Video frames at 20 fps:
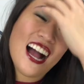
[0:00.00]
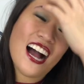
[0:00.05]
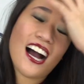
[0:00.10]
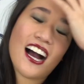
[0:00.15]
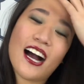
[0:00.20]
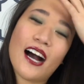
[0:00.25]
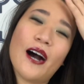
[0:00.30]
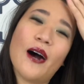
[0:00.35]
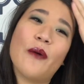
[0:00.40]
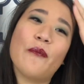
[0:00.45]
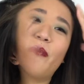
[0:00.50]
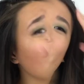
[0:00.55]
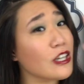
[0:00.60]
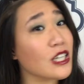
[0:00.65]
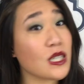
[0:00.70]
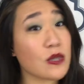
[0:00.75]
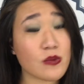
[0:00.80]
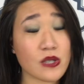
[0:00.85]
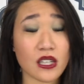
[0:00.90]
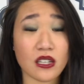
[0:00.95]

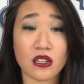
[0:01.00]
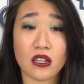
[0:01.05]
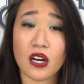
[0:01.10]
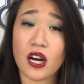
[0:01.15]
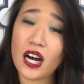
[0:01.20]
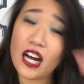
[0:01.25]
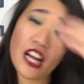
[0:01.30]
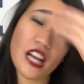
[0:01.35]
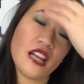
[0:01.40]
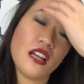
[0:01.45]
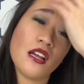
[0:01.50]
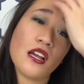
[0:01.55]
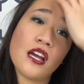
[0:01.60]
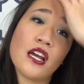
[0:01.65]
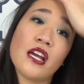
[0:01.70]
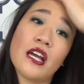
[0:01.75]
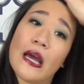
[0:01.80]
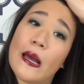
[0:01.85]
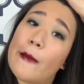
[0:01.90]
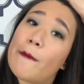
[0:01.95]
It keeps getting caught
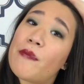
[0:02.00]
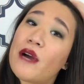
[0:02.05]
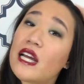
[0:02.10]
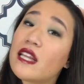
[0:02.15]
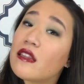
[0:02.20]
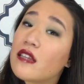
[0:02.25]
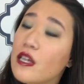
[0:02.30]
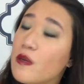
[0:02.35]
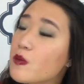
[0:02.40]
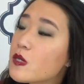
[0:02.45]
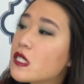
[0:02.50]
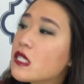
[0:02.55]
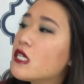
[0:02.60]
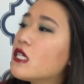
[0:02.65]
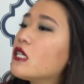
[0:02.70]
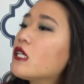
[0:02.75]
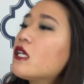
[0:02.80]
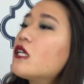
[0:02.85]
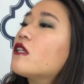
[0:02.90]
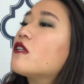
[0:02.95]
in my
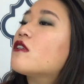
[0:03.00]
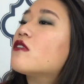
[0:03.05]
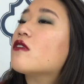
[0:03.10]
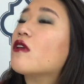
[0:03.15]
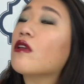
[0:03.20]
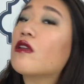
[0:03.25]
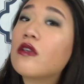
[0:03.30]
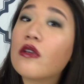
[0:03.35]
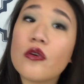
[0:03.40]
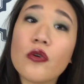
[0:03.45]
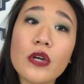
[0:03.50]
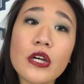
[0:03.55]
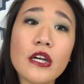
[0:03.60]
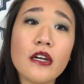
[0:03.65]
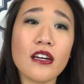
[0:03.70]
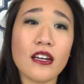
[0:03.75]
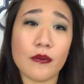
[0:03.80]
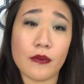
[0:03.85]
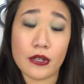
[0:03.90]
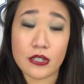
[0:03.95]
lipstick and it's
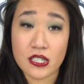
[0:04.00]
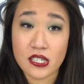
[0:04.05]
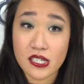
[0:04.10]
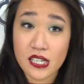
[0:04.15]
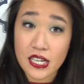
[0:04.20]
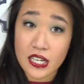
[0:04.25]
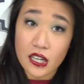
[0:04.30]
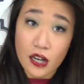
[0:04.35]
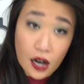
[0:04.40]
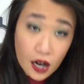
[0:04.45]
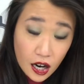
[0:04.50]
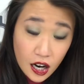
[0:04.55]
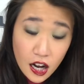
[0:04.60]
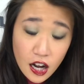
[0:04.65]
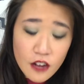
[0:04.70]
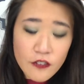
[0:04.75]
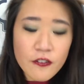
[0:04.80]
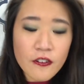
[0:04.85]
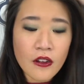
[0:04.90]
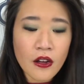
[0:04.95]
annoying. I'm about to take it
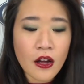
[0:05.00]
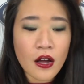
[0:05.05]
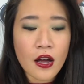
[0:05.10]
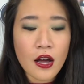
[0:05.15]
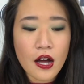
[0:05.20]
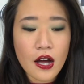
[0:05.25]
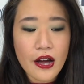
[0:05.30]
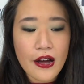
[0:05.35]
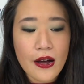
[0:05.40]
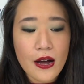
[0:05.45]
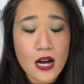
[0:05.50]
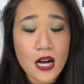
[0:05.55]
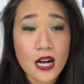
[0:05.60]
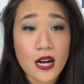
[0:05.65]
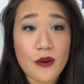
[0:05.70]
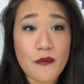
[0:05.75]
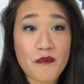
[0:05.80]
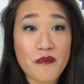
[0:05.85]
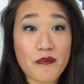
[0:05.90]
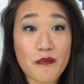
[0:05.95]
off.
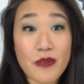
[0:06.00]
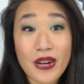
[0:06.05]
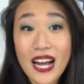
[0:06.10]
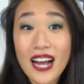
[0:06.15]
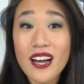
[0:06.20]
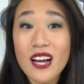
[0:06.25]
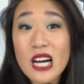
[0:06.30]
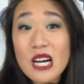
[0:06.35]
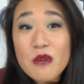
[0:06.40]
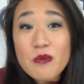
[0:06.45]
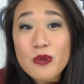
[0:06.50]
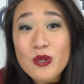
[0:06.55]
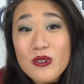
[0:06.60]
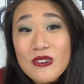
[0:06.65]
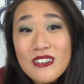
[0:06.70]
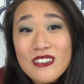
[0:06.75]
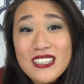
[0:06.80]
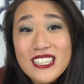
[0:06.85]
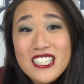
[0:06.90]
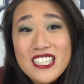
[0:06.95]
But I hope you
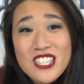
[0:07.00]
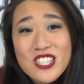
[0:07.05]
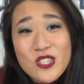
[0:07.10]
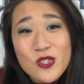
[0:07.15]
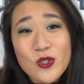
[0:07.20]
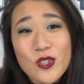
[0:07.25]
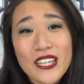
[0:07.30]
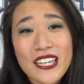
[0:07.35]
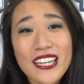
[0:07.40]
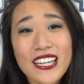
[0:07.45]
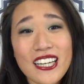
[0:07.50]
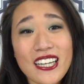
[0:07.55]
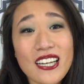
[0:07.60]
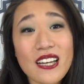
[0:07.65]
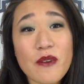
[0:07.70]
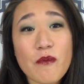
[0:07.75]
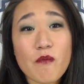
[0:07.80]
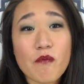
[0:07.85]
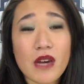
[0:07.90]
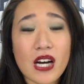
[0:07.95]
all enjoyed
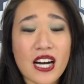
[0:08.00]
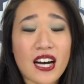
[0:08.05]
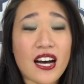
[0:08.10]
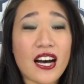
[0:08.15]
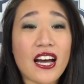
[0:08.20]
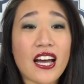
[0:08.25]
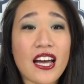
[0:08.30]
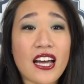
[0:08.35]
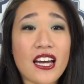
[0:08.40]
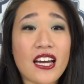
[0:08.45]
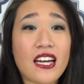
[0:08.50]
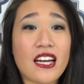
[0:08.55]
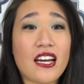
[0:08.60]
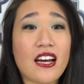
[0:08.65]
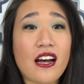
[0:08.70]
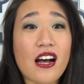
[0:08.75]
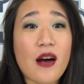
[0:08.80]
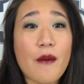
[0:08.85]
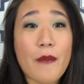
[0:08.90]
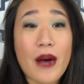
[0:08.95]

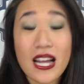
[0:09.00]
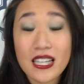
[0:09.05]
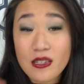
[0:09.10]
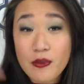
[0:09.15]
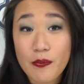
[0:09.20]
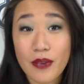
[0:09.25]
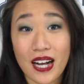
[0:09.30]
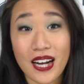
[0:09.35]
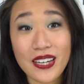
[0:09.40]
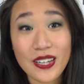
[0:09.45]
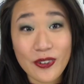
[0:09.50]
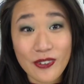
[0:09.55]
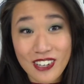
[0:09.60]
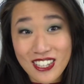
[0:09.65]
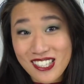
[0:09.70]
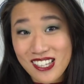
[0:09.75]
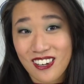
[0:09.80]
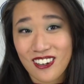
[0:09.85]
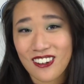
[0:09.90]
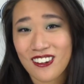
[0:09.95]
my Bath and Body
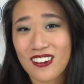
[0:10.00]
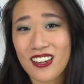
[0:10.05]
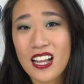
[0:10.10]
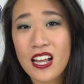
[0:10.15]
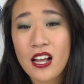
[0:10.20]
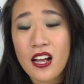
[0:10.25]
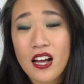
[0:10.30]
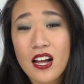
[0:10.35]
Works haul.